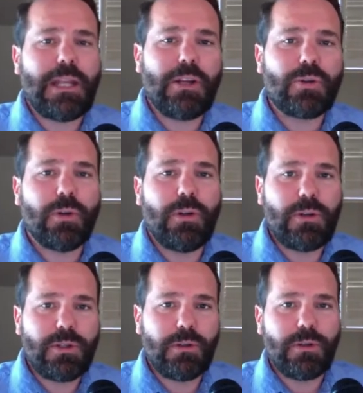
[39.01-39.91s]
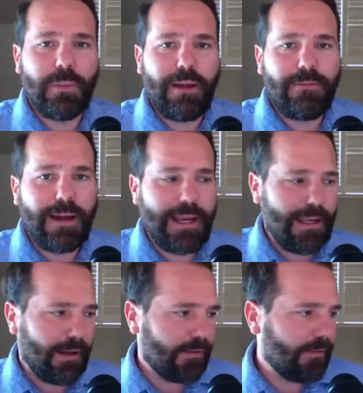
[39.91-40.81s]
introduce you to my
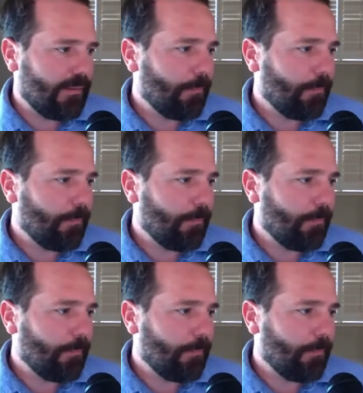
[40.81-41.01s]
findings.